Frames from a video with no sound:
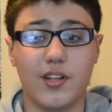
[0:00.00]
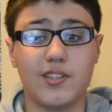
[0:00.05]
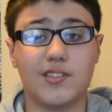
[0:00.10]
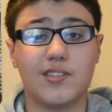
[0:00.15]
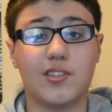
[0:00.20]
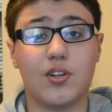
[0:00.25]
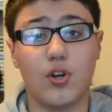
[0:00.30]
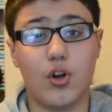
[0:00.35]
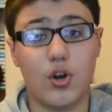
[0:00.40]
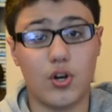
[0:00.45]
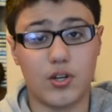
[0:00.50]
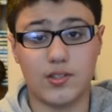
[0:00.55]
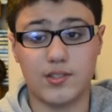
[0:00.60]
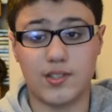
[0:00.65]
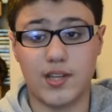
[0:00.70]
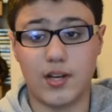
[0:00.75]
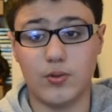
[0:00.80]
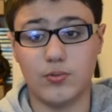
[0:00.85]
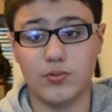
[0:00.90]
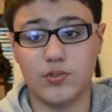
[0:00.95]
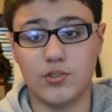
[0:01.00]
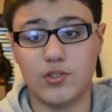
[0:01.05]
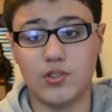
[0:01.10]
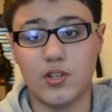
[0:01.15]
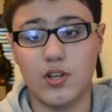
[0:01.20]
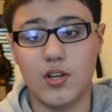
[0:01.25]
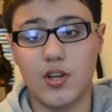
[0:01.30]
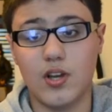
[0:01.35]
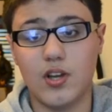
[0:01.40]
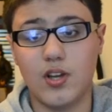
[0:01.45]
It's Lockdown's
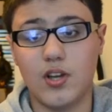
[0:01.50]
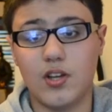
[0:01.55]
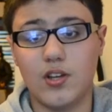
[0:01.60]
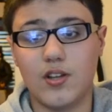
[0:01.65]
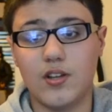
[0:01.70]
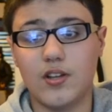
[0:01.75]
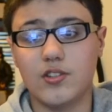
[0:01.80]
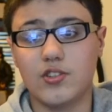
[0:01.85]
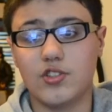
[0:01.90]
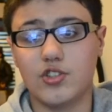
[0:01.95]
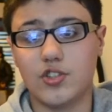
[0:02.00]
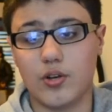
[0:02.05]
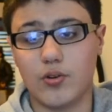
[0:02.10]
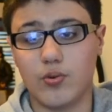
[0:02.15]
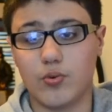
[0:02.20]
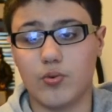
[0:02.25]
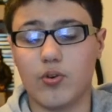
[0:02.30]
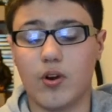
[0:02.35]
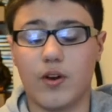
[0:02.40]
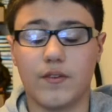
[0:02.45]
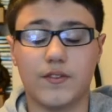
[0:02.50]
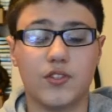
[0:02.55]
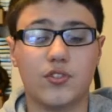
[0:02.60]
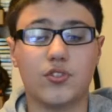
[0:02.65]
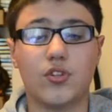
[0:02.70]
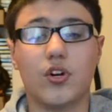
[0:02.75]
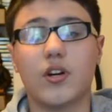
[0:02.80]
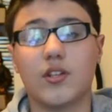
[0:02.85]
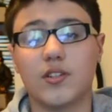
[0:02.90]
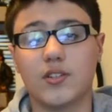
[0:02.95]
shuttlecraft. It's
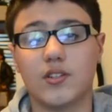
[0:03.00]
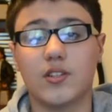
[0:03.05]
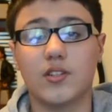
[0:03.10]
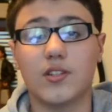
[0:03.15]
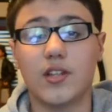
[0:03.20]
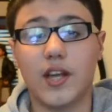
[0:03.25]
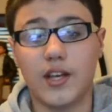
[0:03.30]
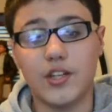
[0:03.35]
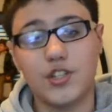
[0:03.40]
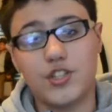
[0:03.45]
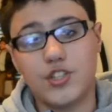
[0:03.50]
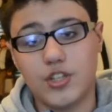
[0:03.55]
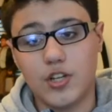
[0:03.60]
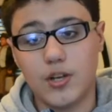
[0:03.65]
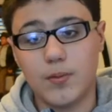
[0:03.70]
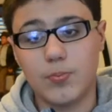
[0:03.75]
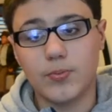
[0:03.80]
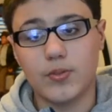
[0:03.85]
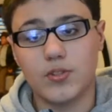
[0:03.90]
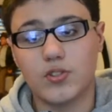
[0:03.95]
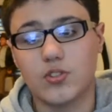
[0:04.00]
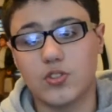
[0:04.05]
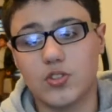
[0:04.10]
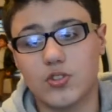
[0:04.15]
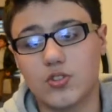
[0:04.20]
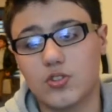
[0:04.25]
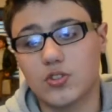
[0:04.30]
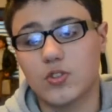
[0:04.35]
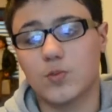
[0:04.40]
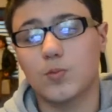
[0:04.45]
not the night ship. It's
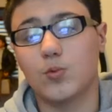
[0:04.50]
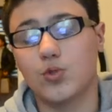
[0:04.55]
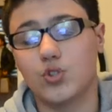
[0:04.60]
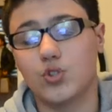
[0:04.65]
just a small